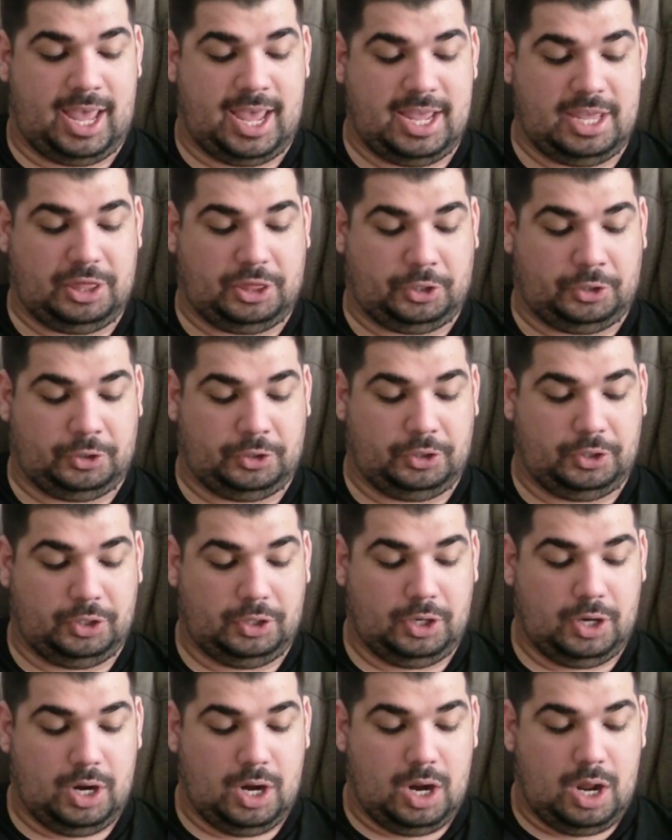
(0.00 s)
Aether
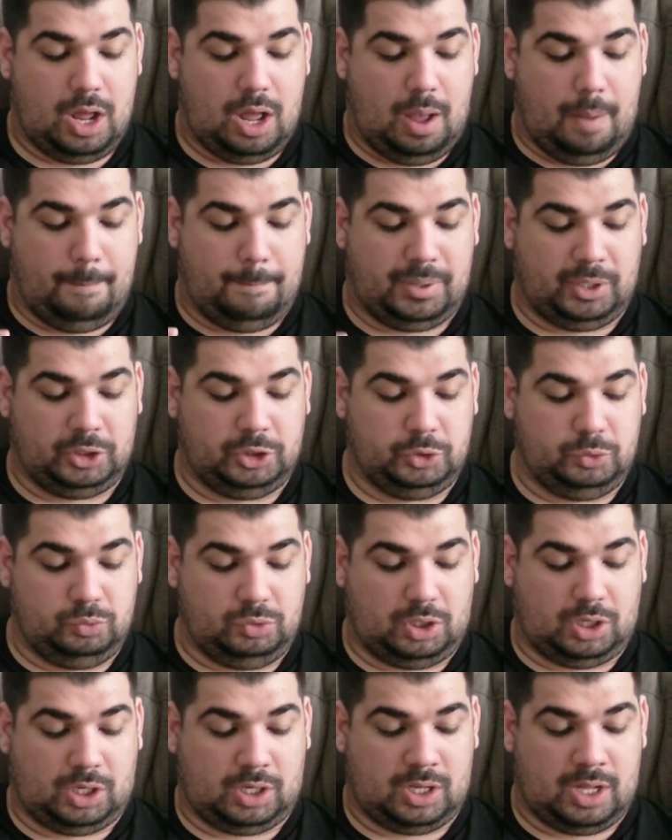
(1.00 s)

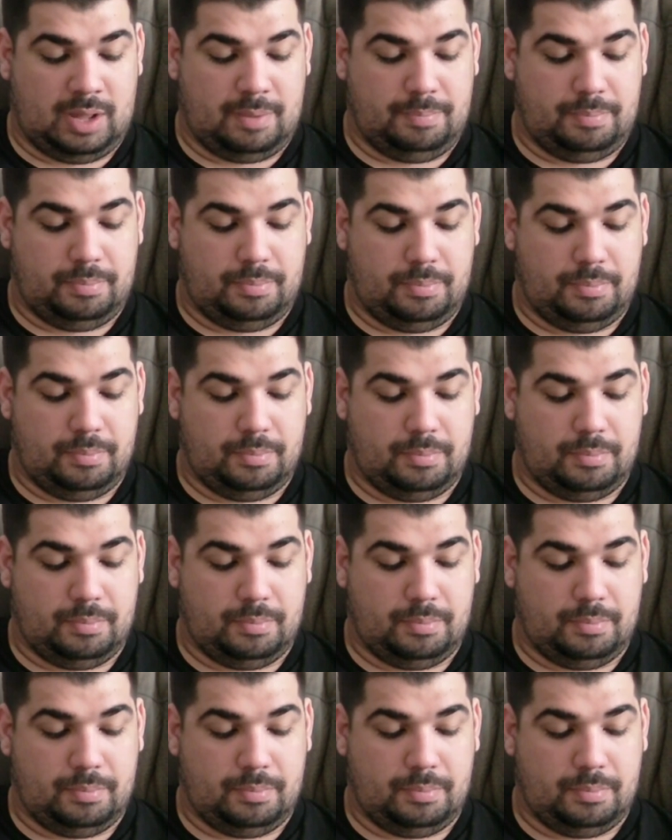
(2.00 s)
Balloon Club.